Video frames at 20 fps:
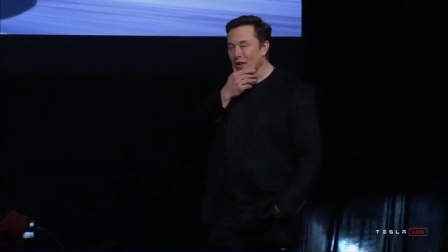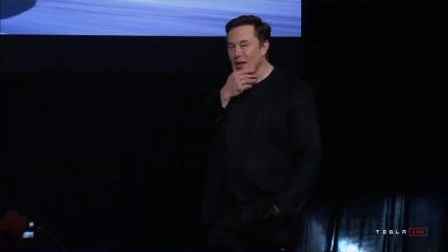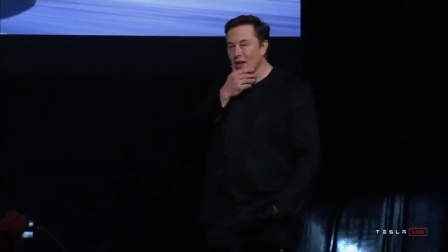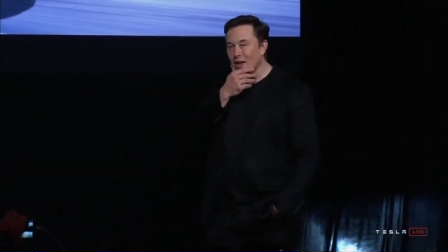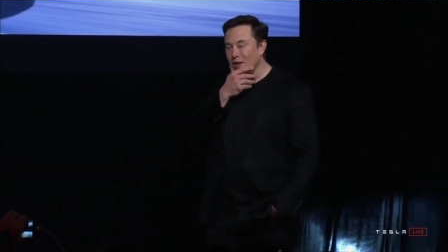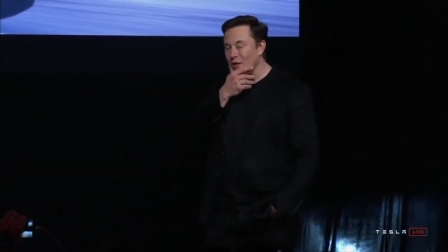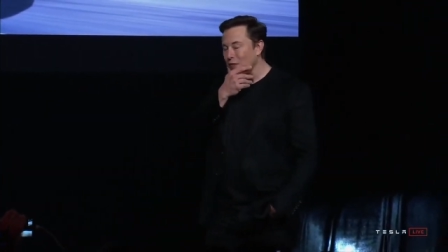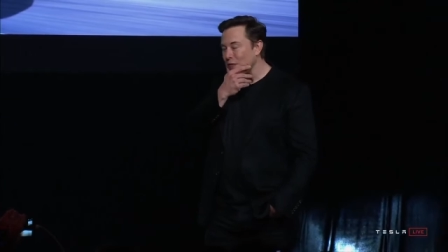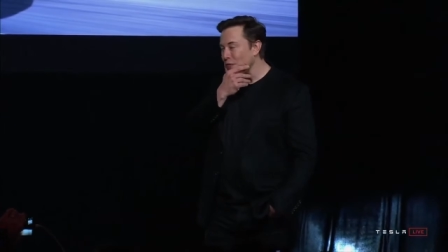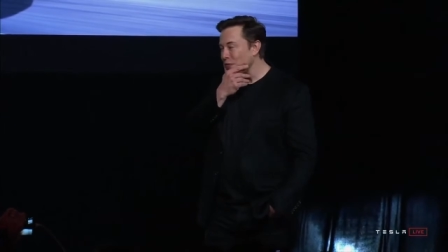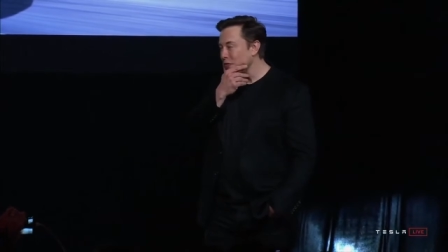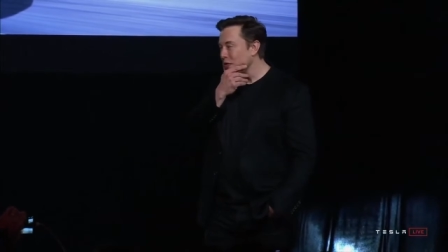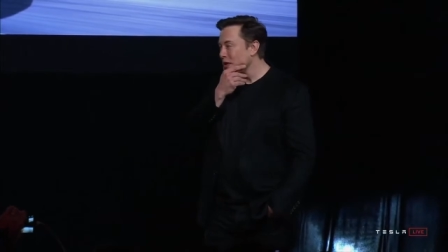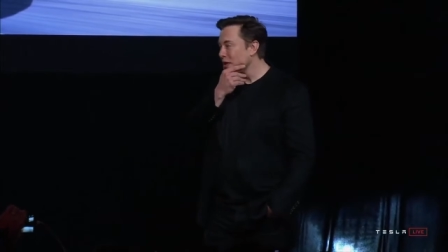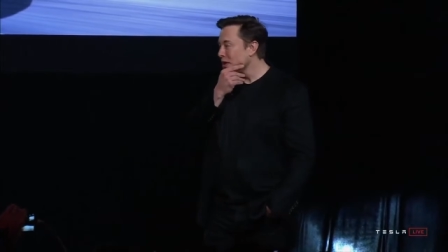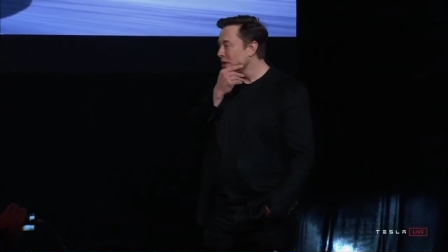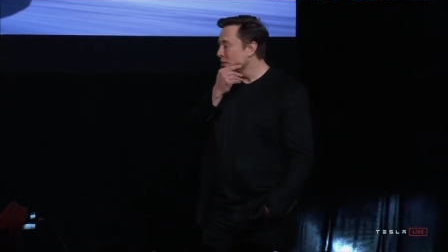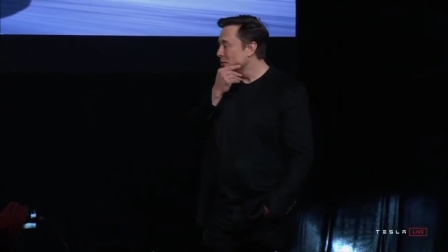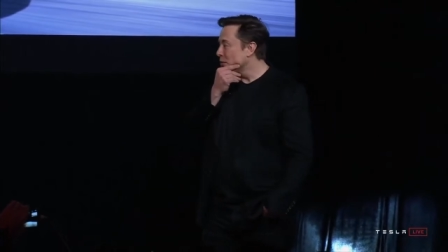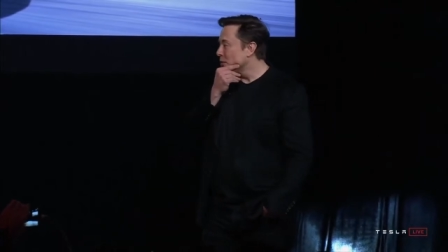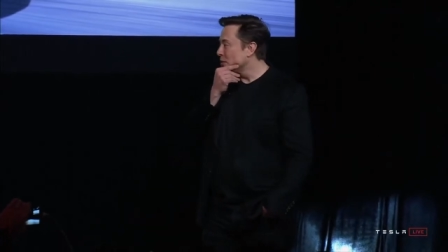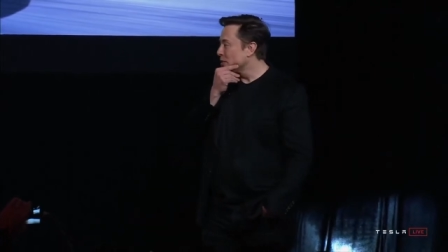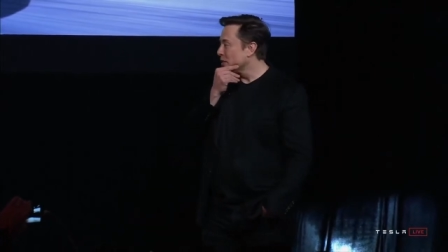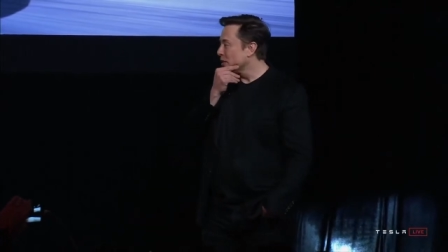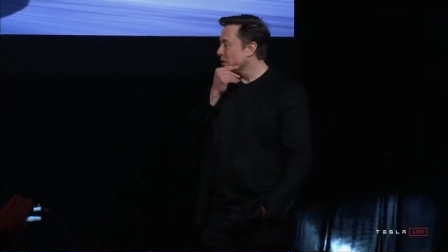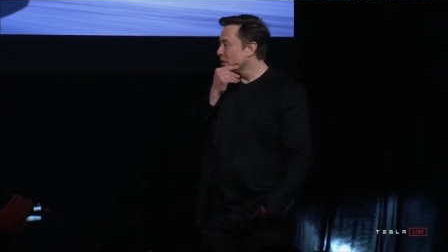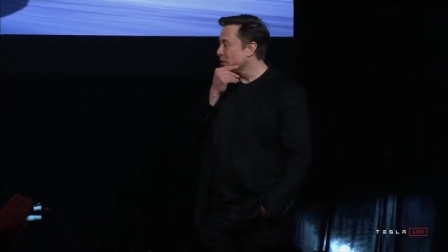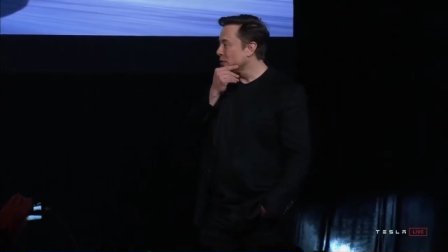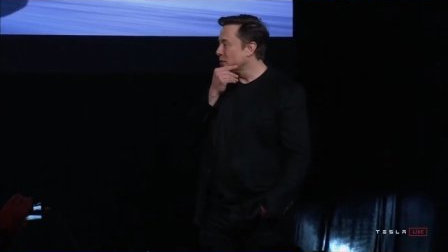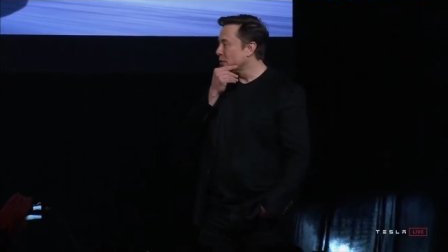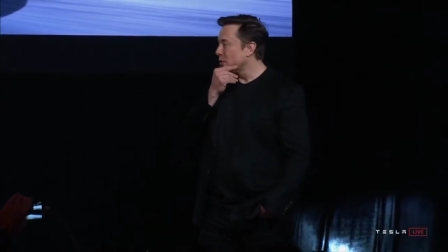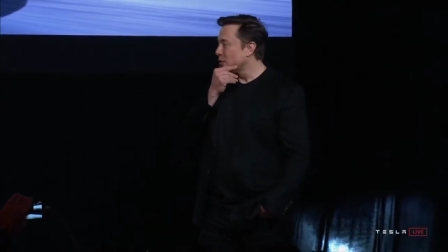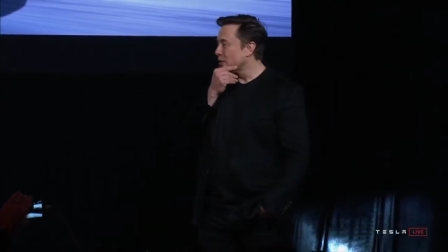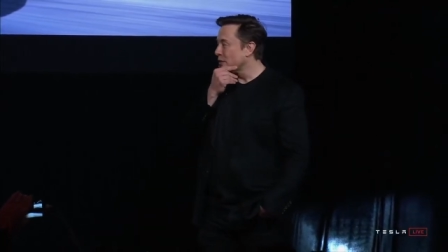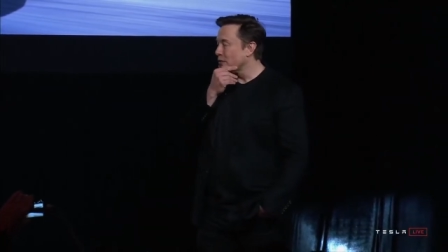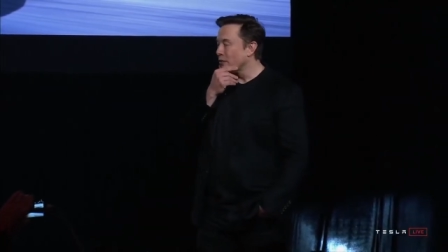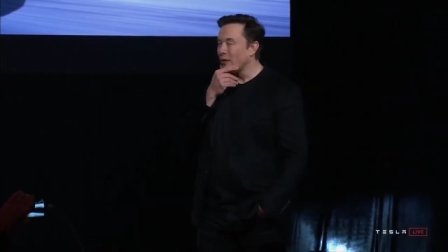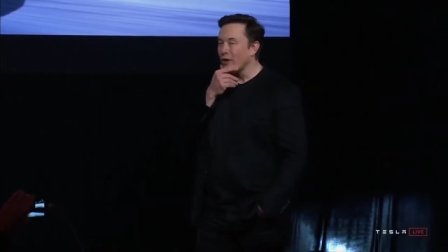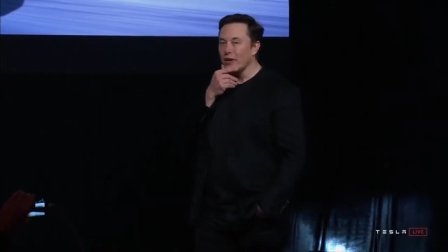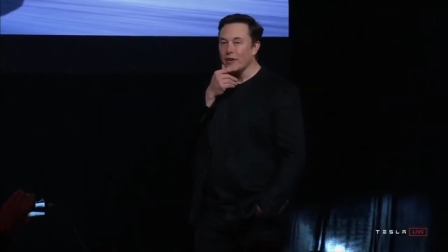Um, But we took a little corner
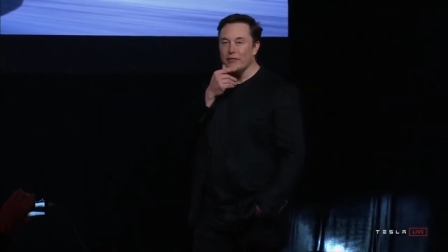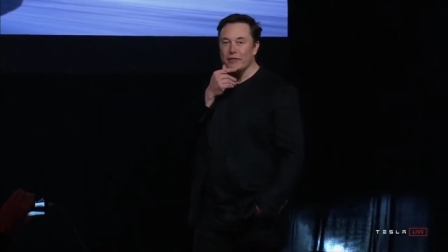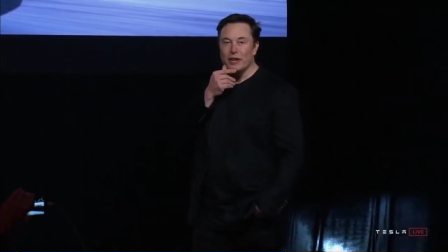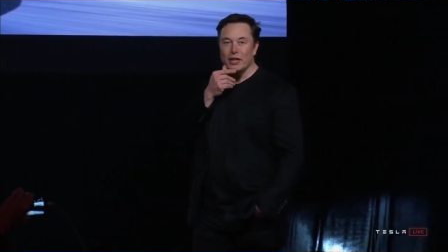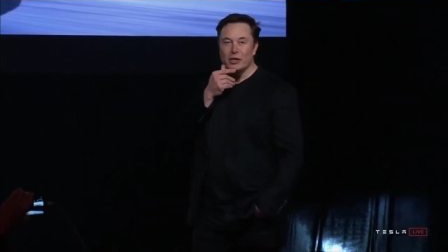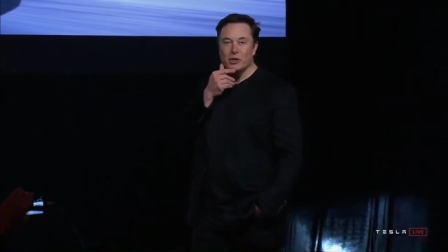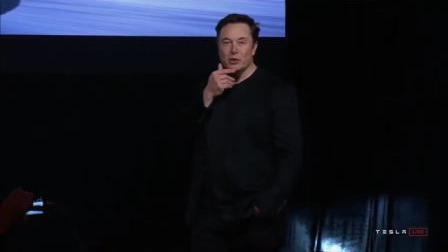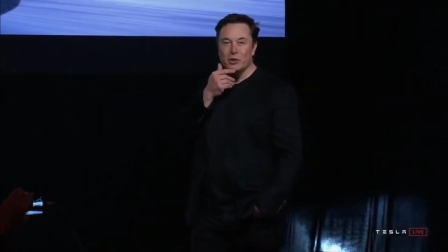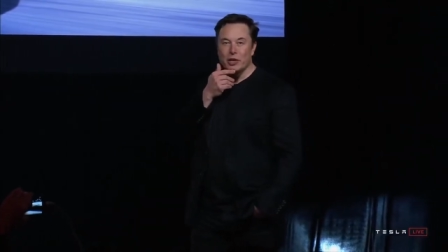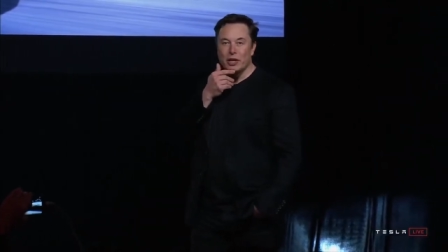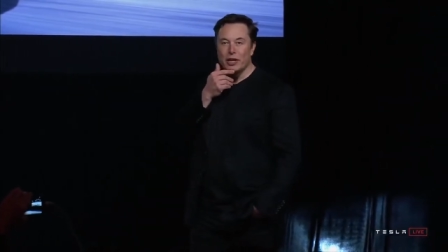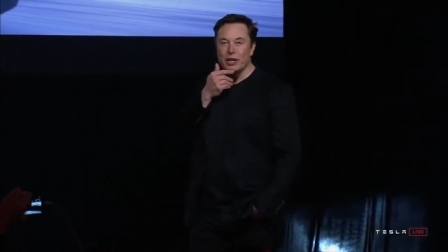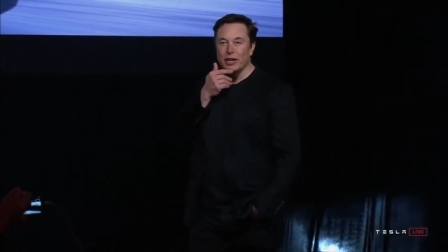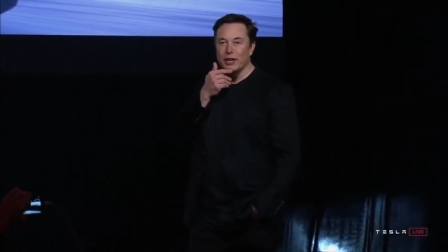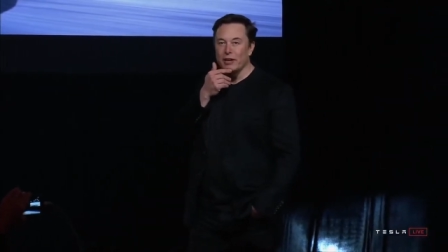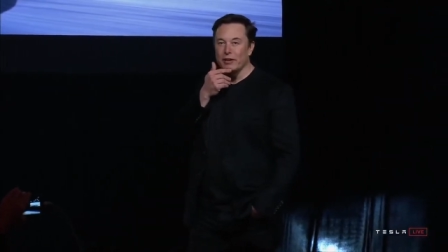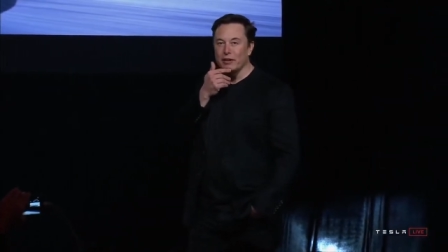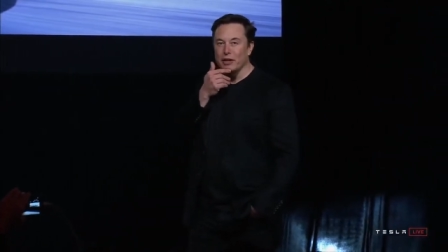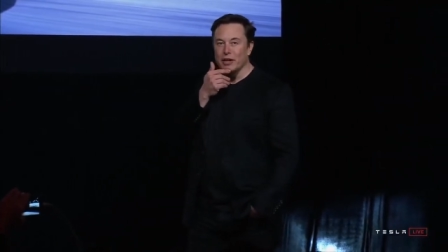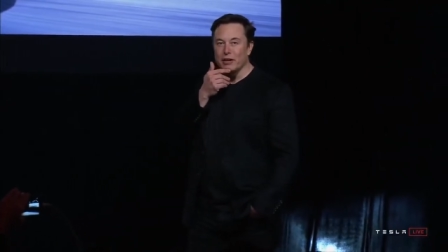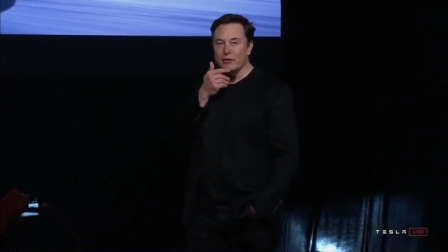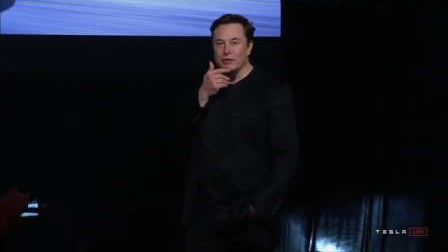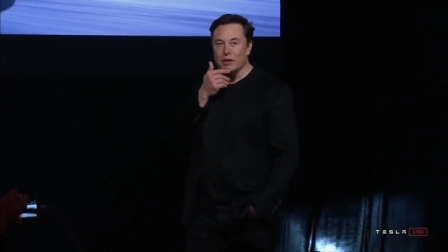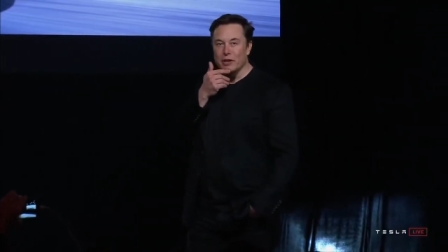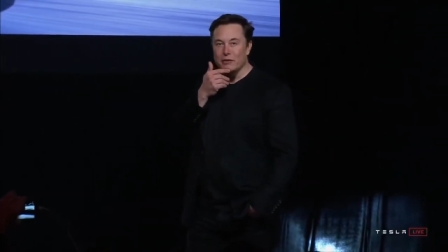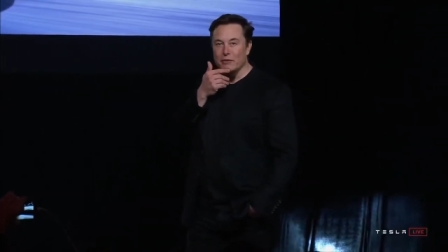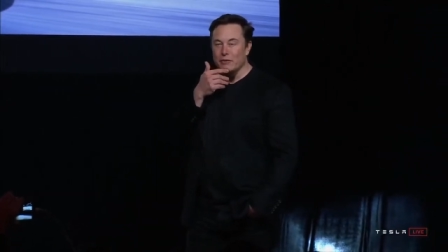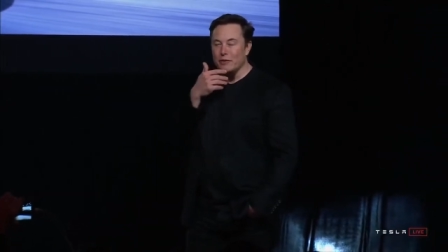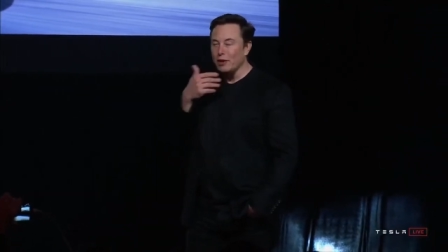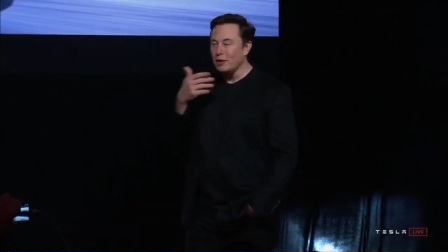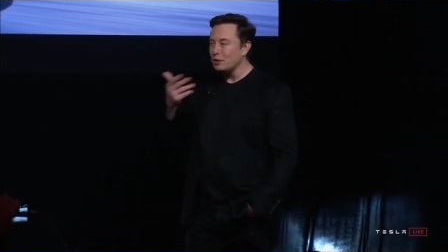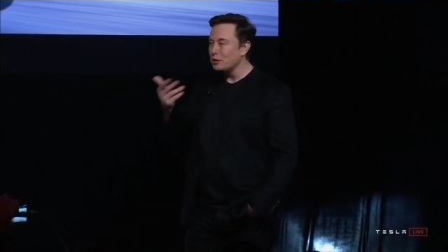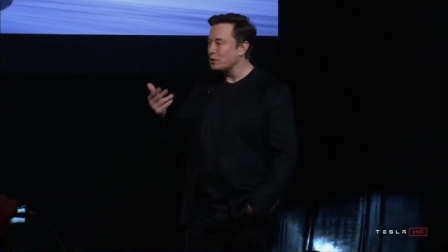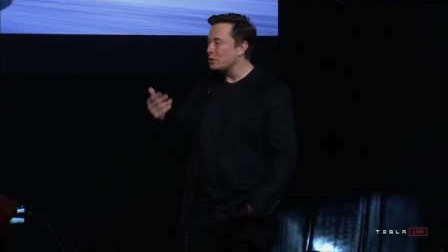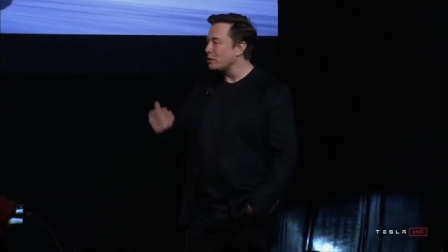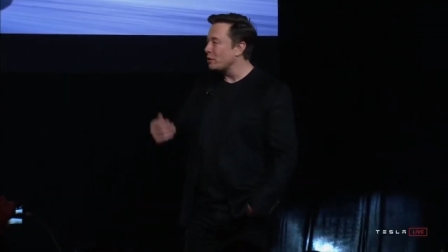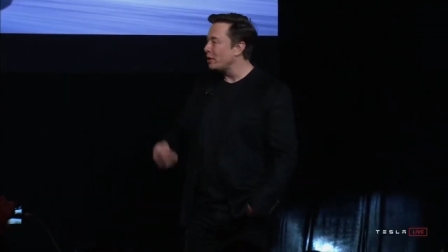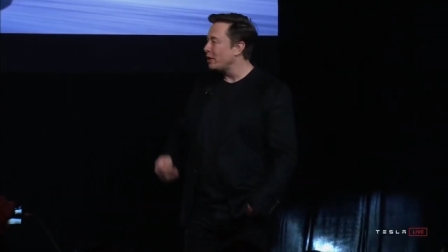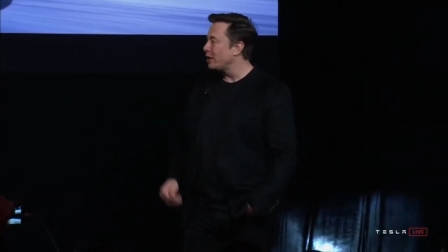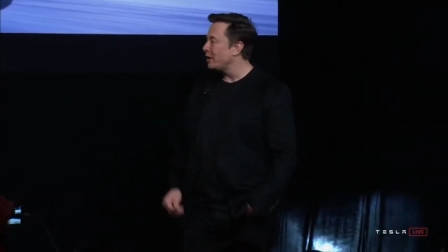of the rocket factory, and, and, and Franz
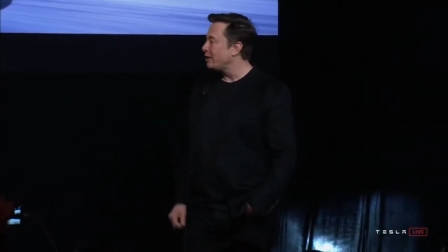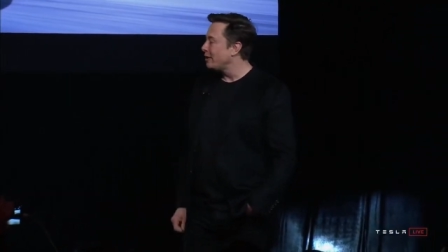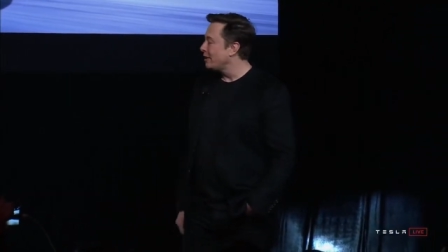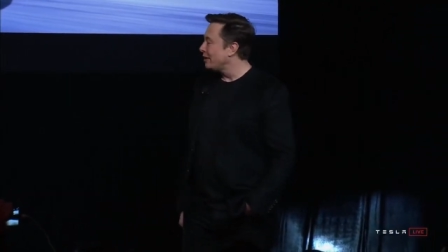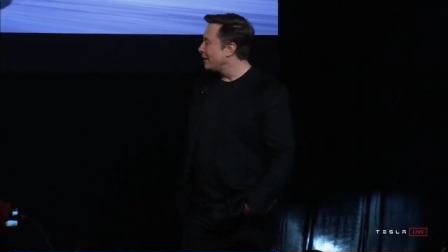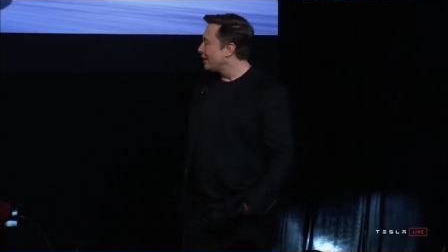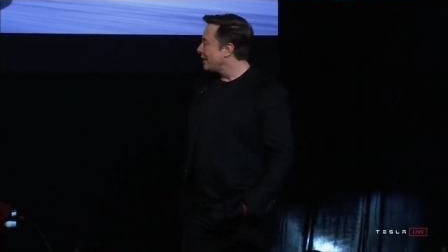joined.